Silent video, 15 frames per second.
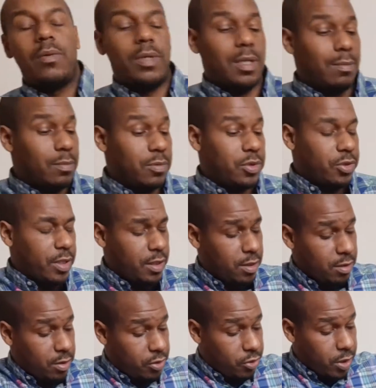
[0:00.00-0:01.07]
I'm going to go straight to the
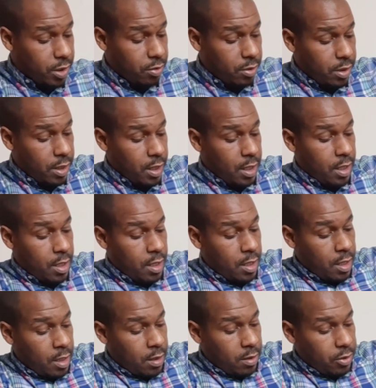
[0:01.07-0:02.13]
drill.
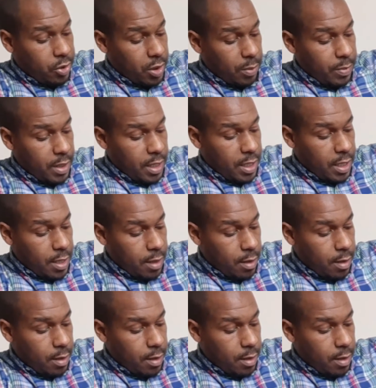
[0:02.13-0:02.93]
Drill them in there.